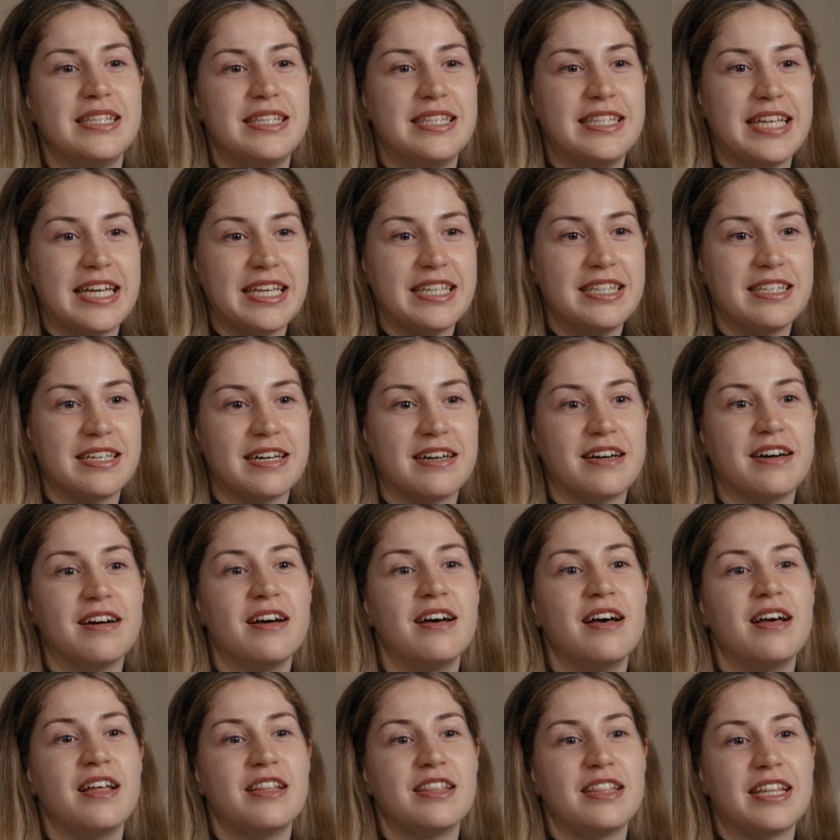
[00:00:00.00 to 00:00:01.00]
Data
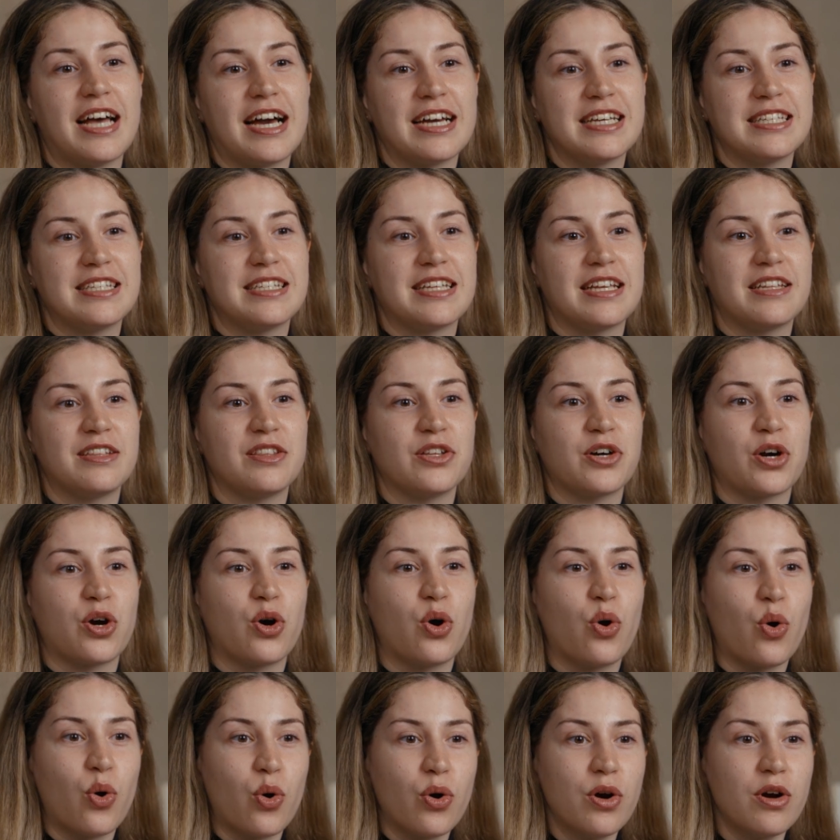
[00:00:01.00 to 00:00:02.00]
lies at the
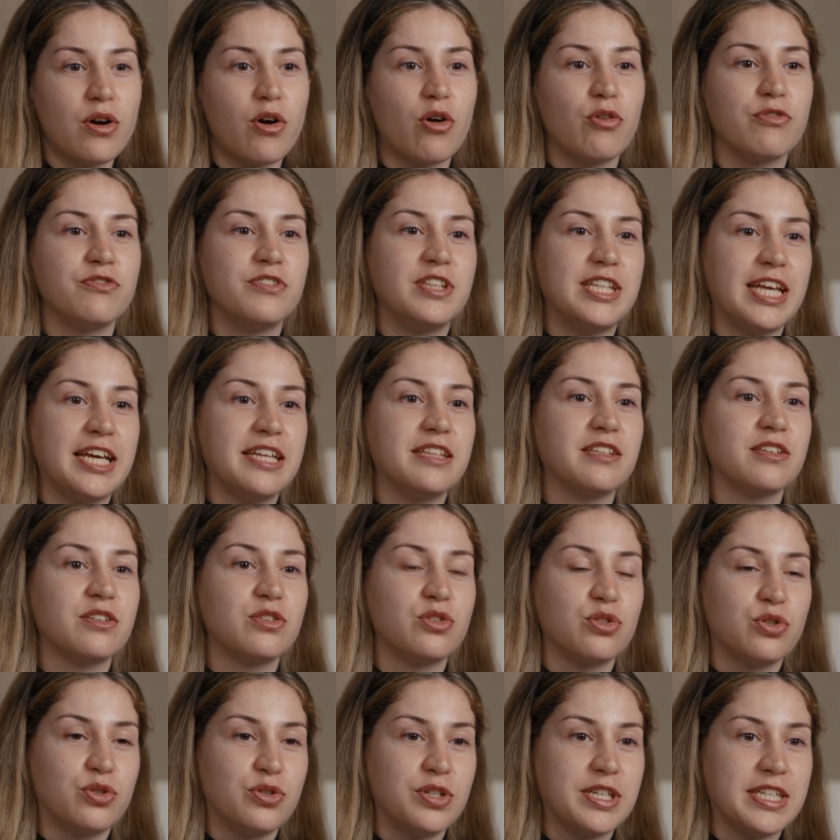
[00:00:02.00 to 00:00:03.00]
core of data
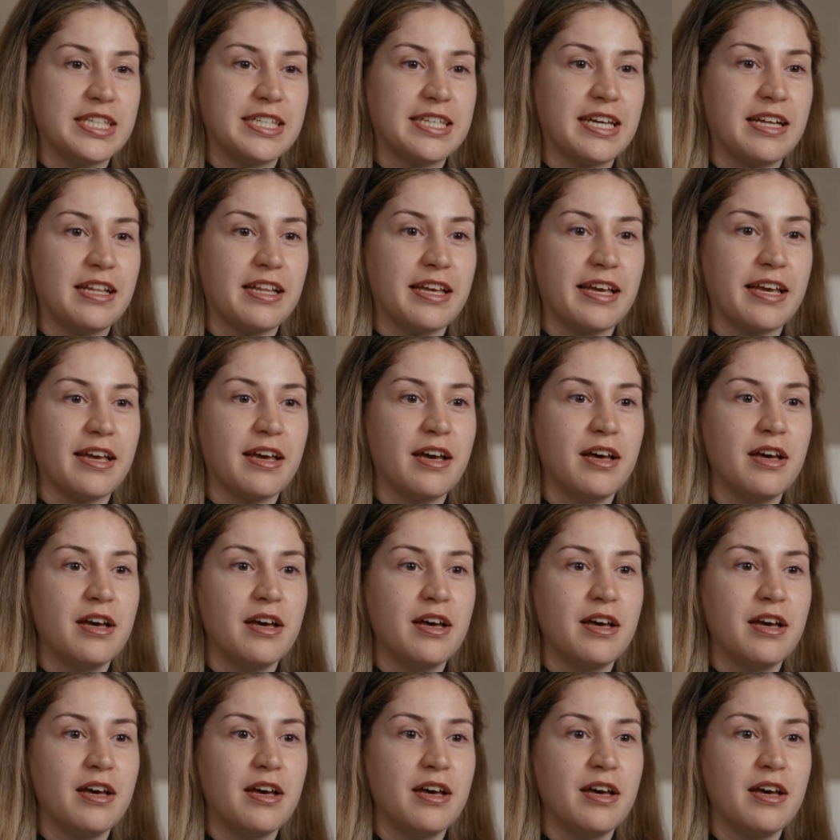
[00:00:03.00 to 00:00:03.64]
storytelling,